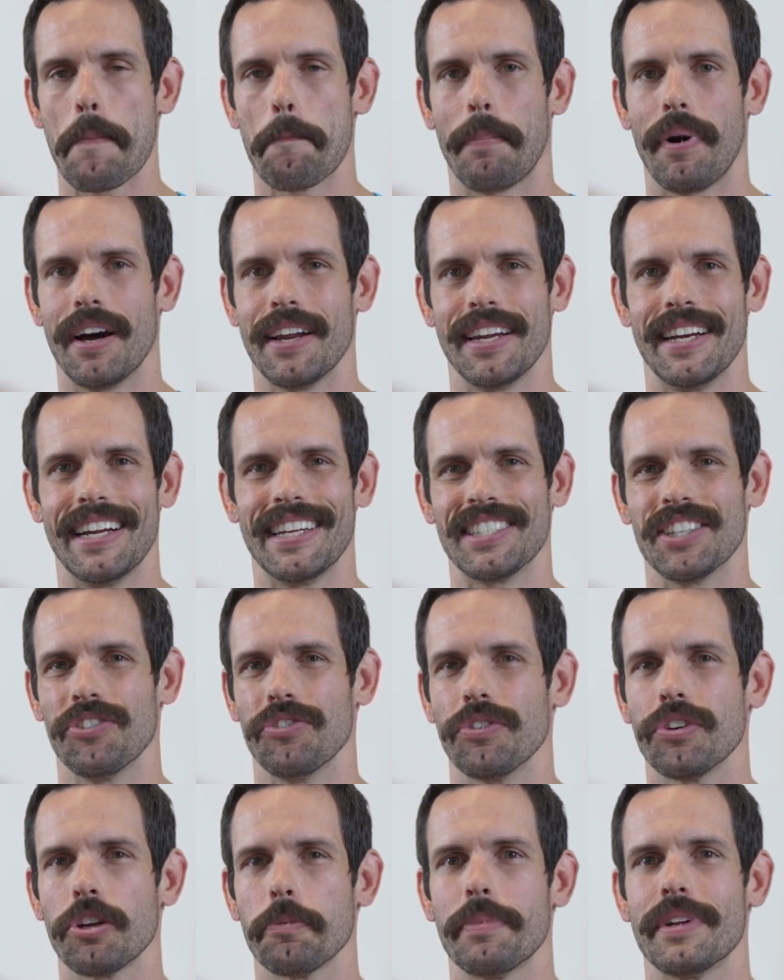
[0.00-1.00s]
but it is a
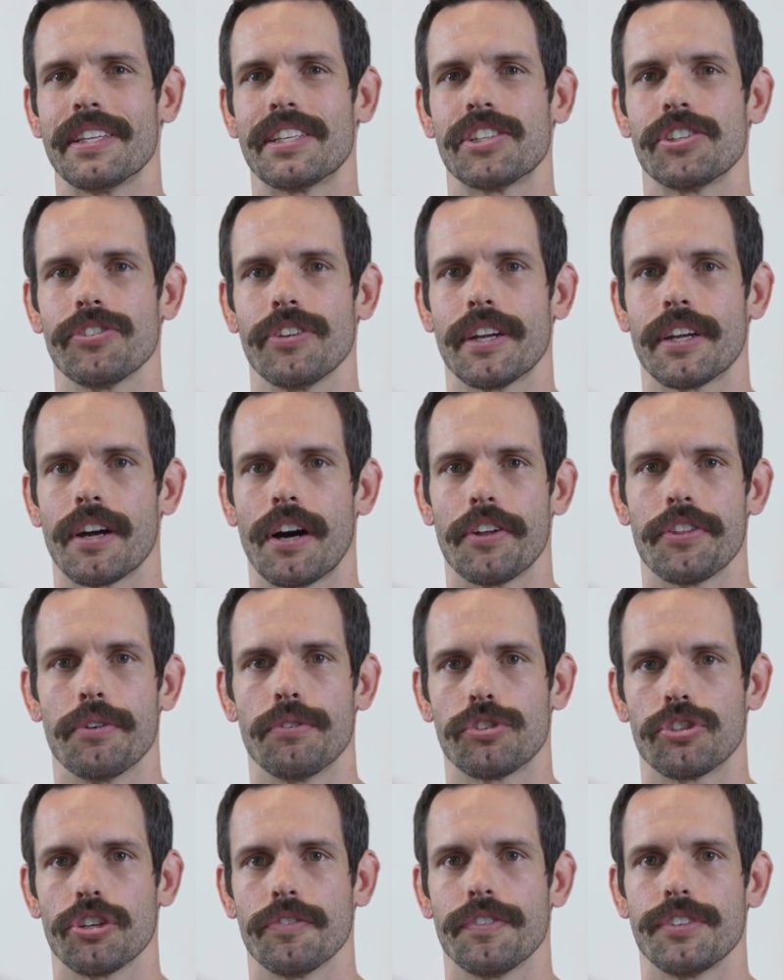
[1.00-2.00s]
little bit slick on
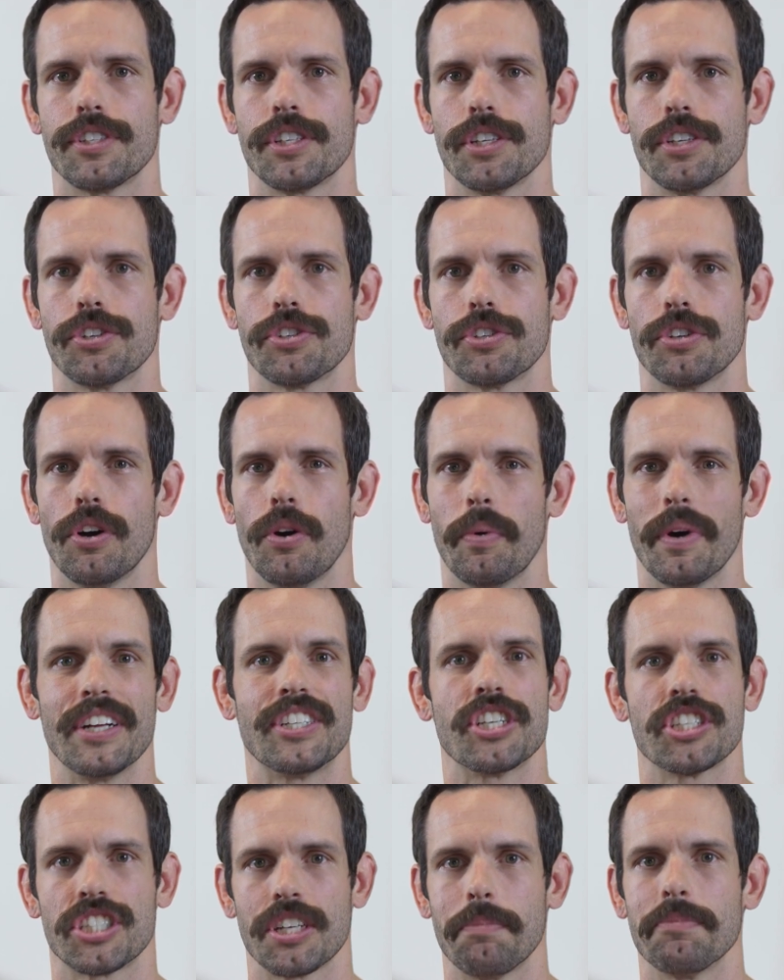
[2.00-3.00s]
those surfaces, so
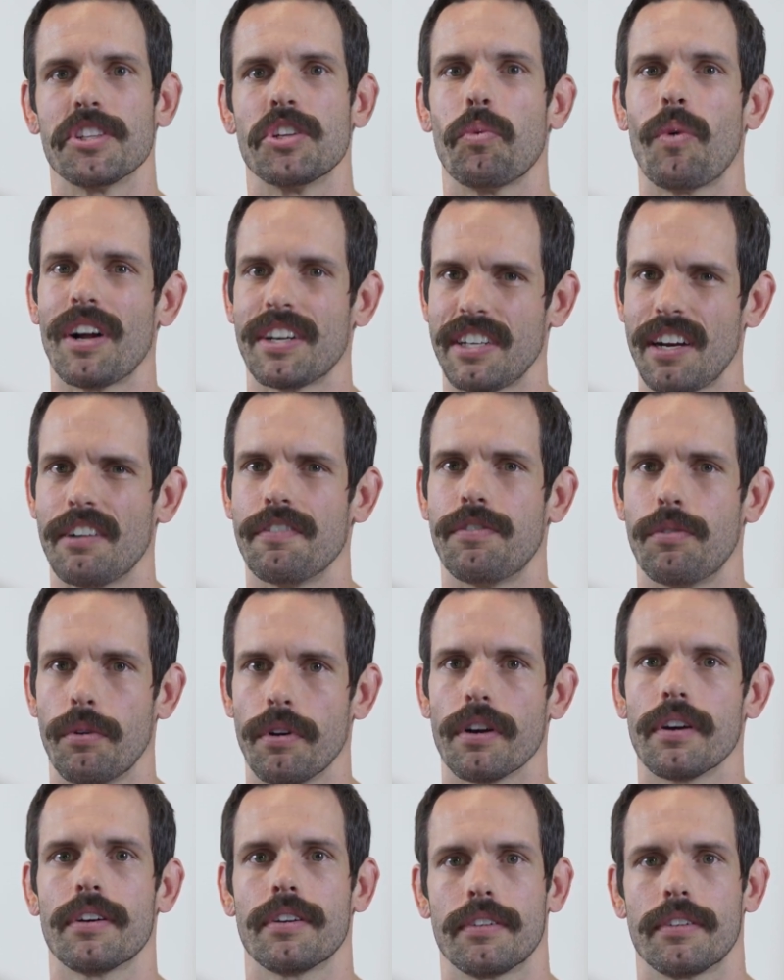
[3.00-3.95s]
it's just something to watch out for.